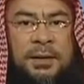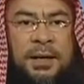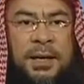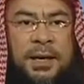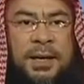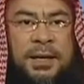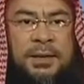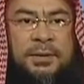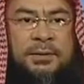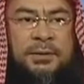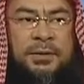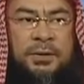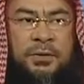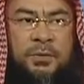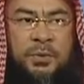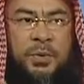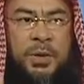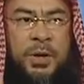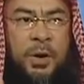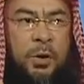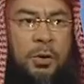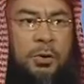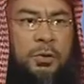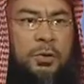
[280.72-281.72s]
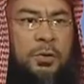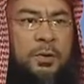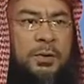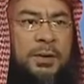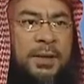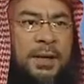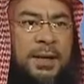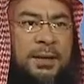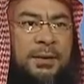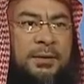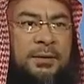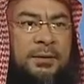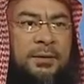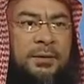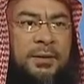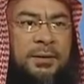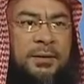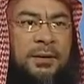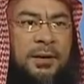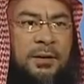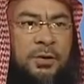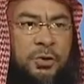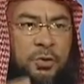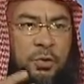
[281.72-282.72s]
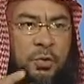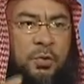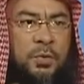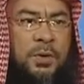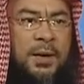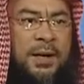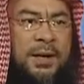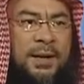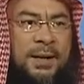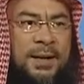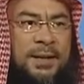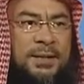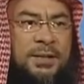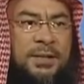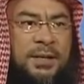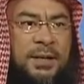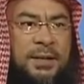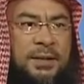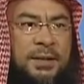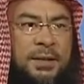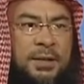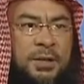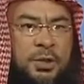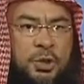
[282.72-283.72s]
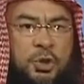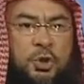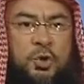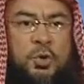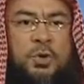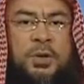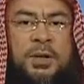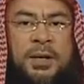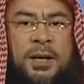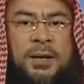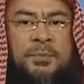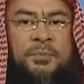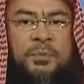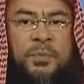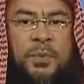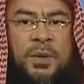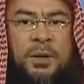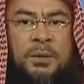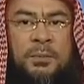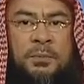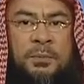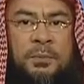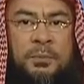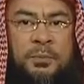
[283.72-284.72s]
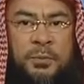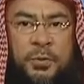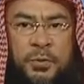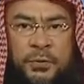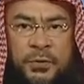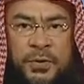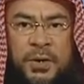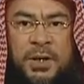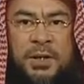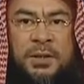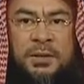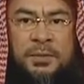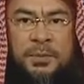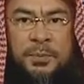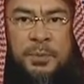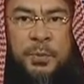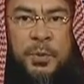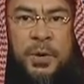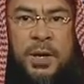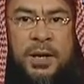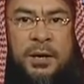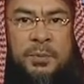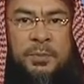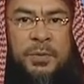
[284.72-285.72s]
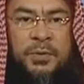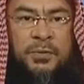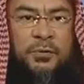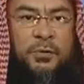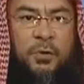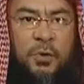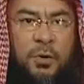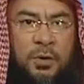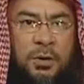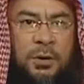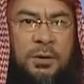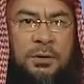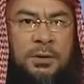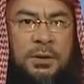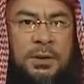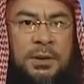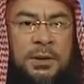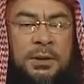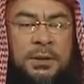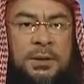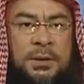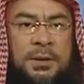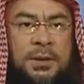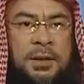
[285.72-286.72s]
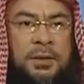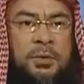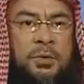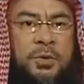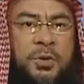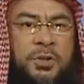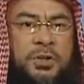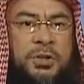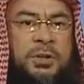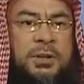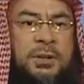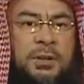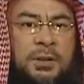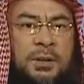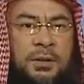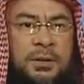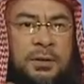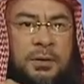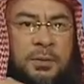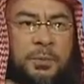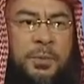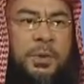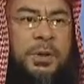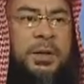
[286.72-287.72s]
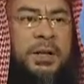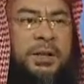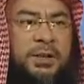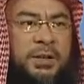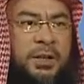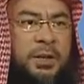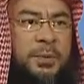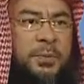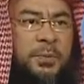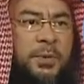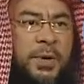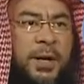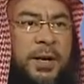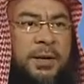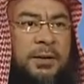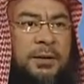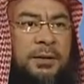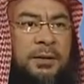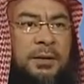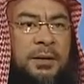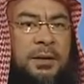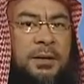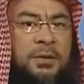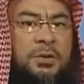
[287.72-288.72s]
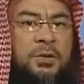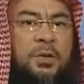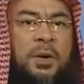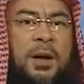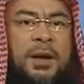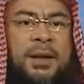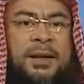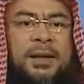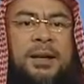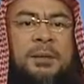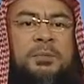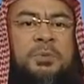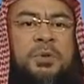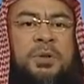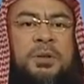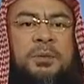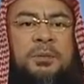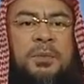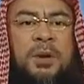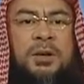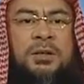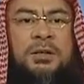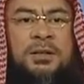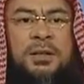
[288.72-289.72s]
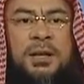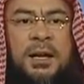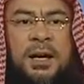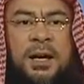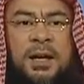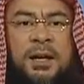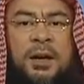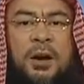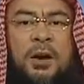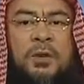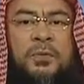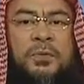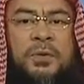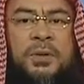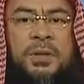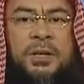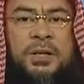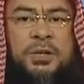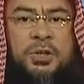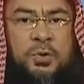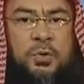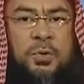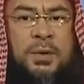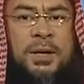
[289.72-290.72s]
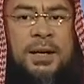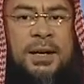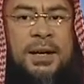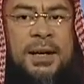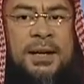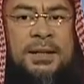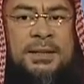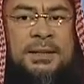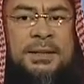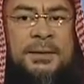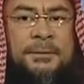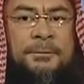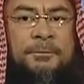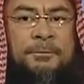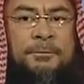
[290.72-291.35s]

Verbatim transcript: and we all know that there are two rak'ahs sunnah, preferred prayer, before the original obligatory prayer. So I come to the mosque, I offer these two rak'ahs.